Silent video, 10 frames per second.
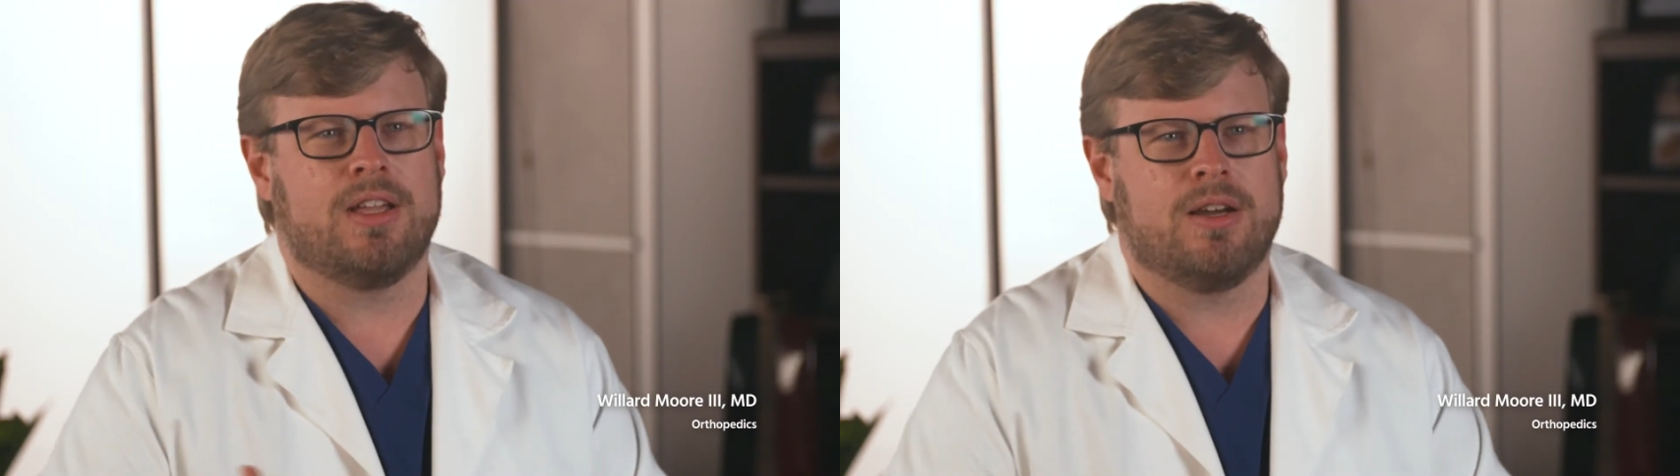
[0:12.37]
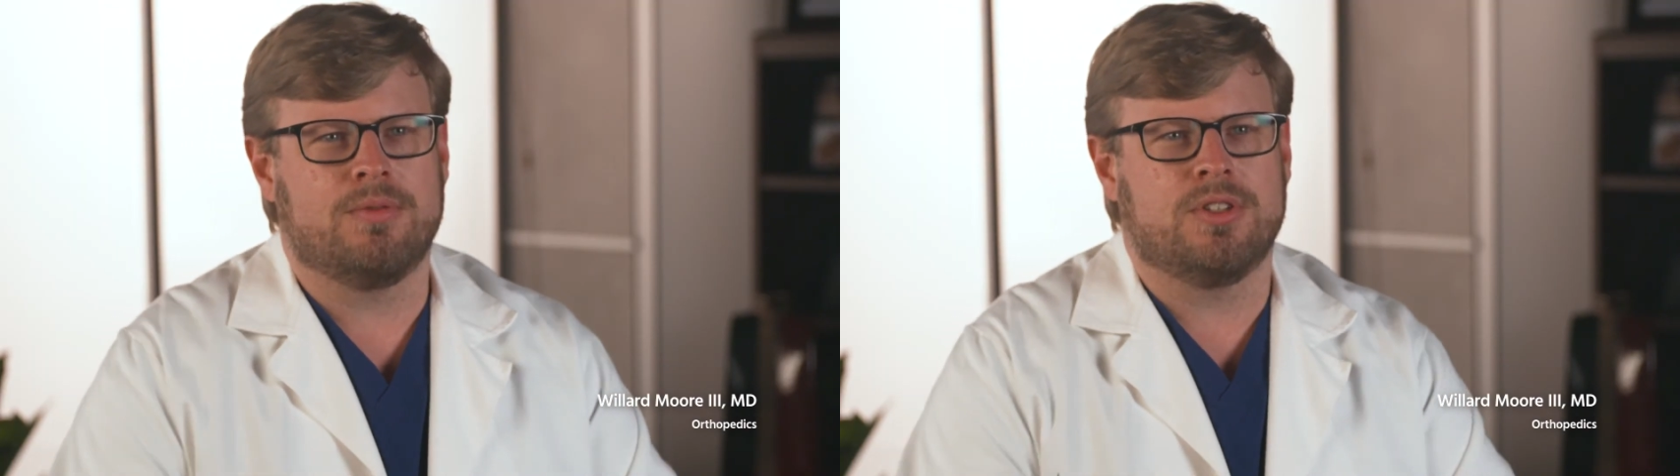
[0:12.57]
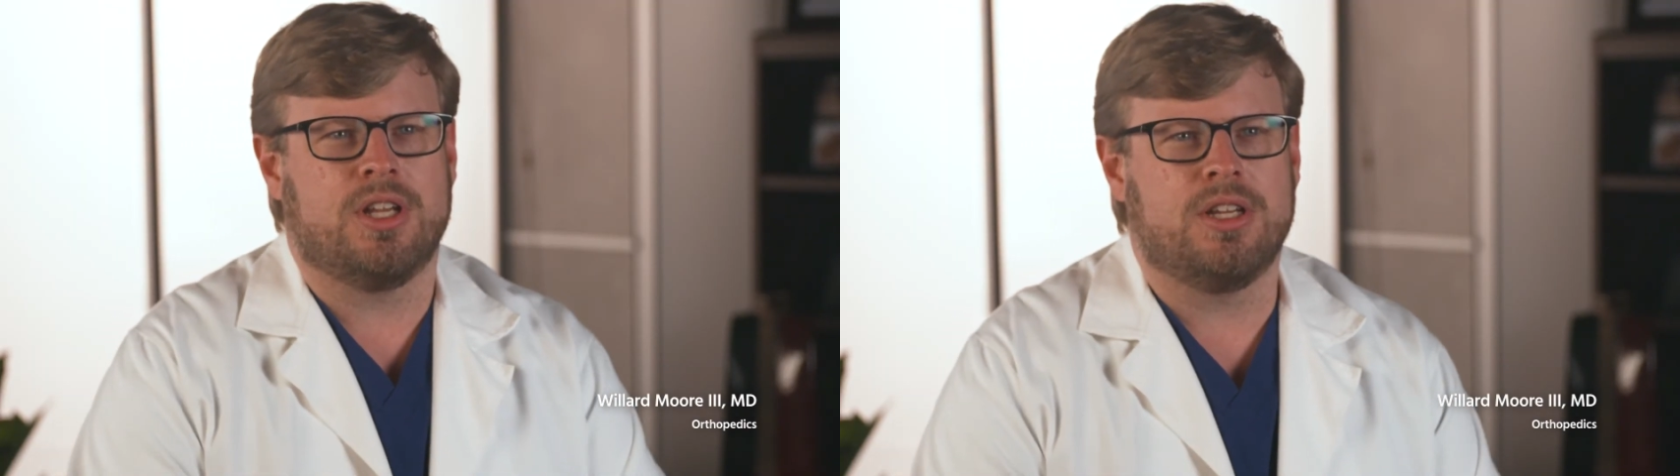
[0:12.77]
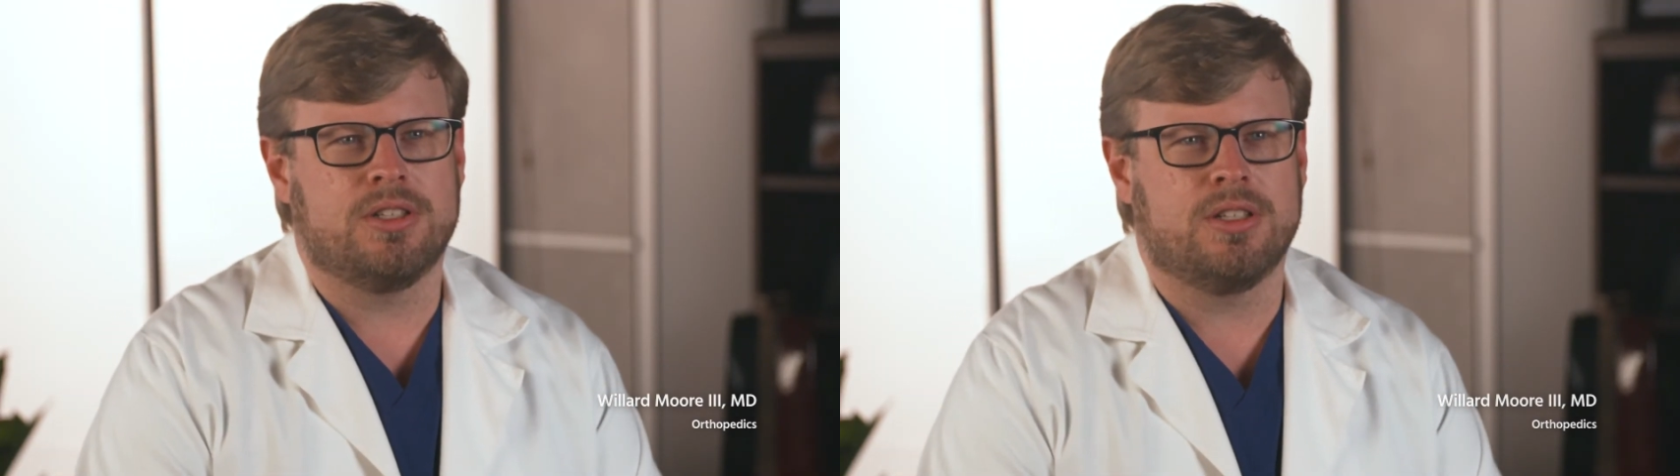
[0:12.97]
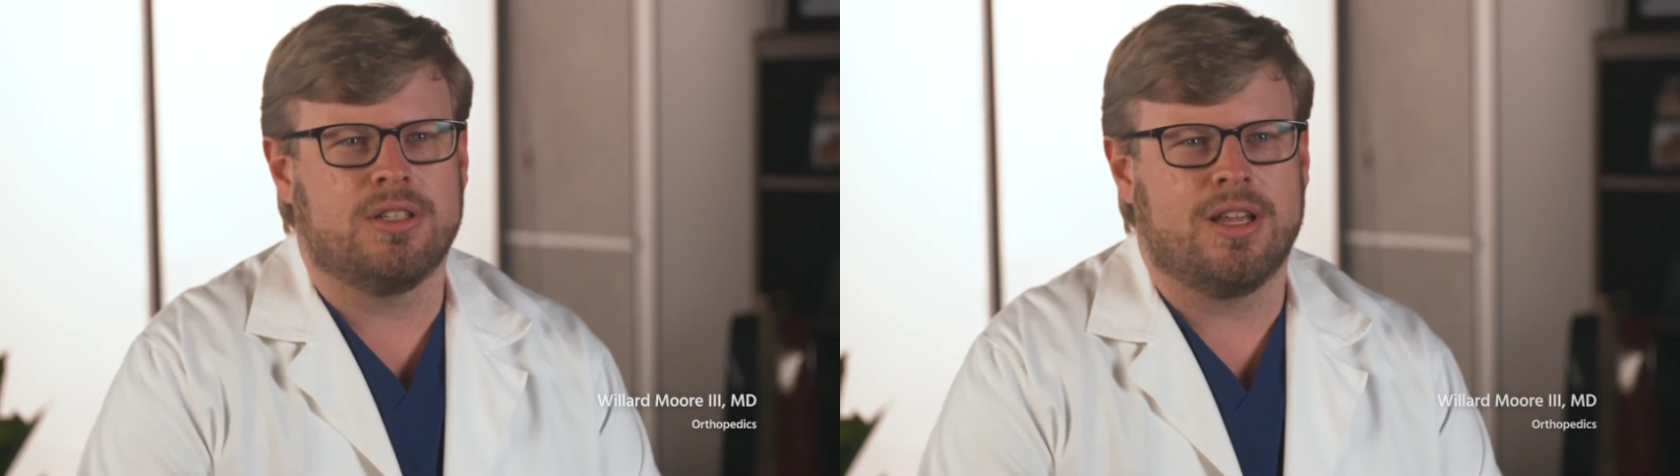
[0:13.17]
that
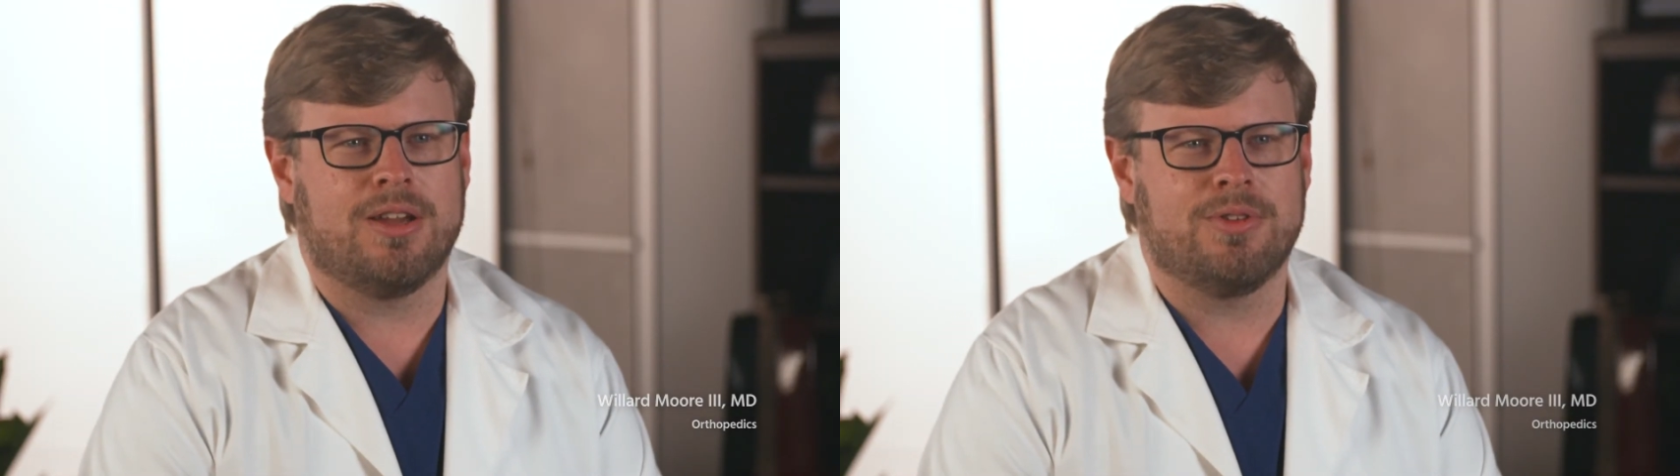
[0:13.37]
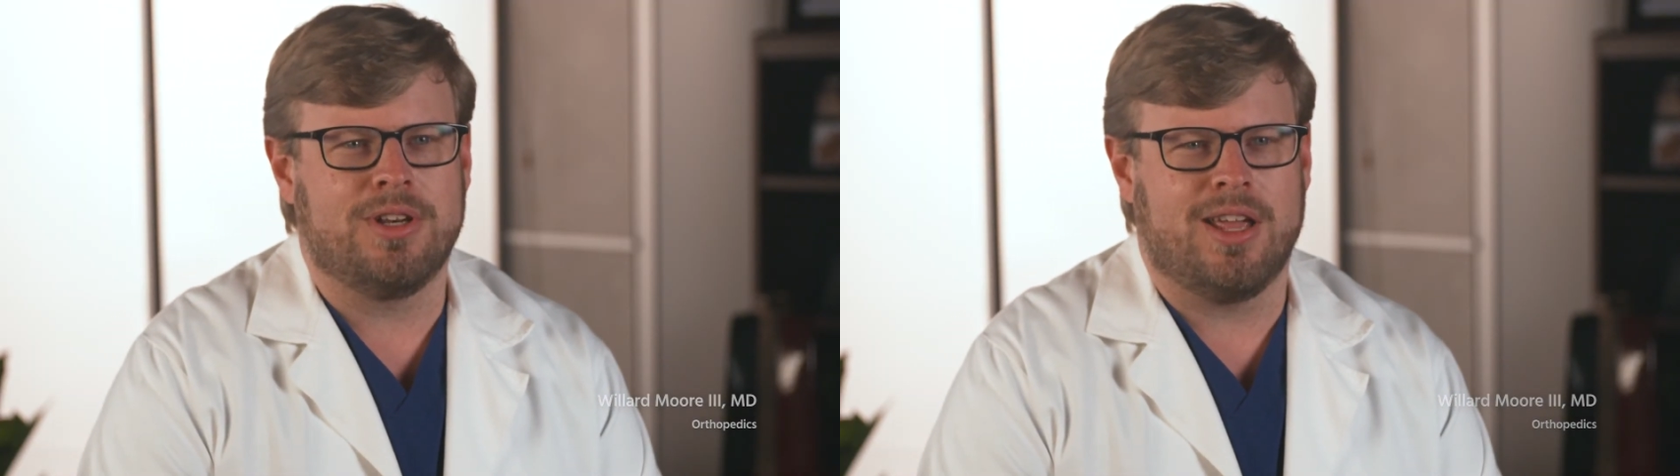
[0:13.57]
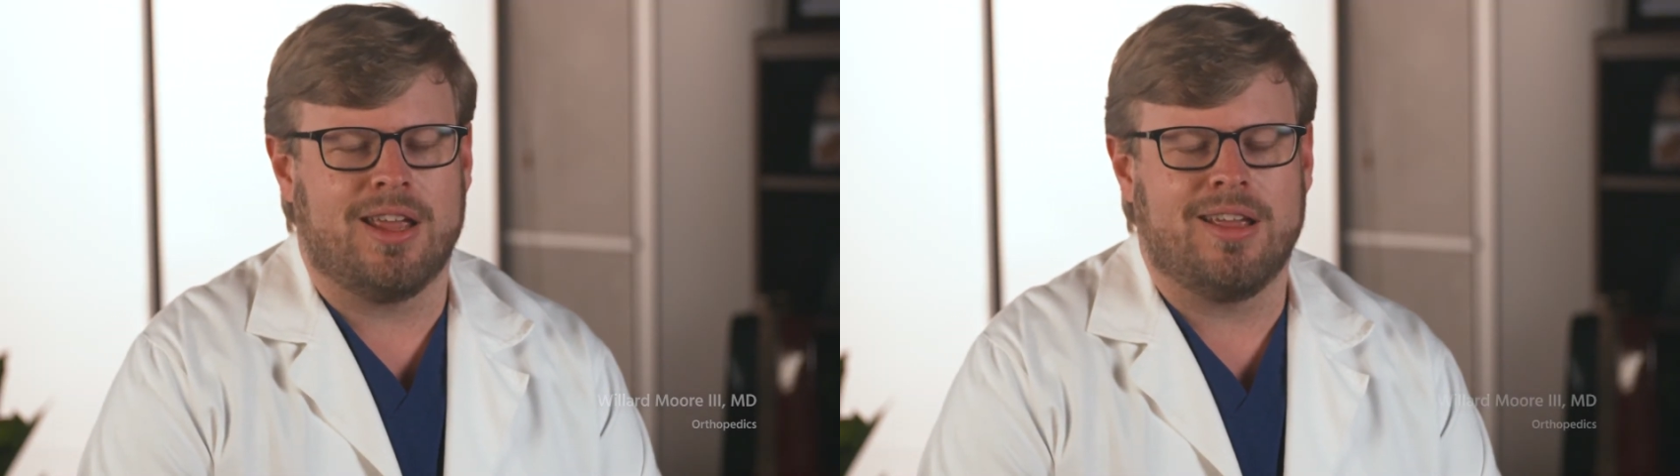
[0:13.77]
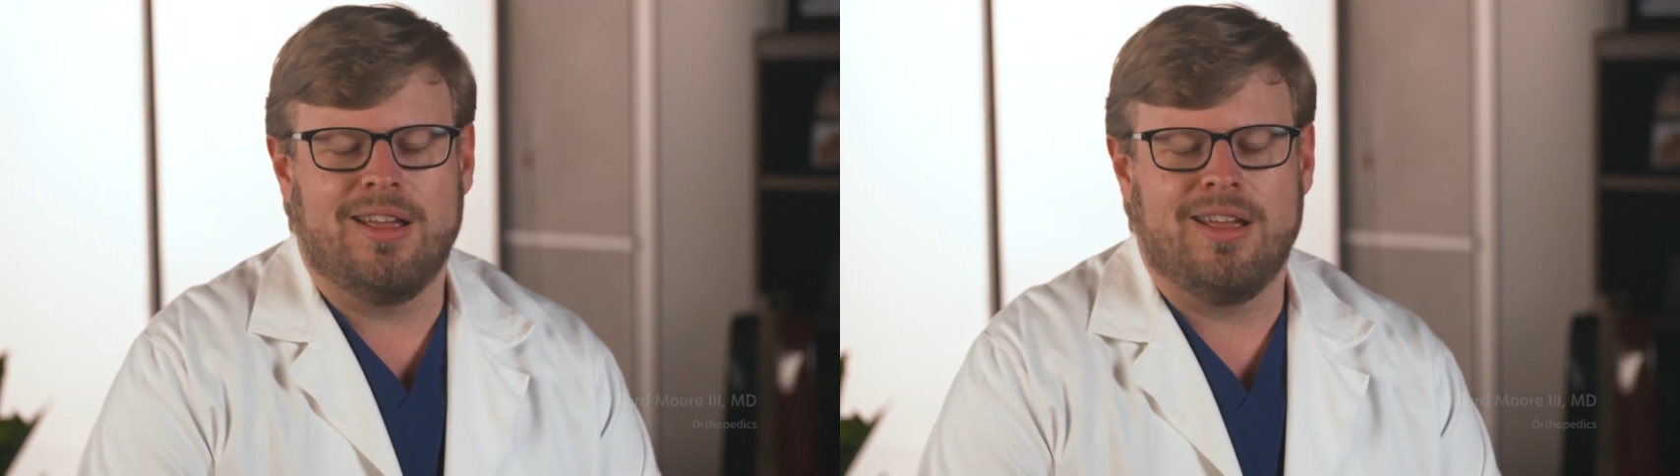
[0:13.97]
conversation every day.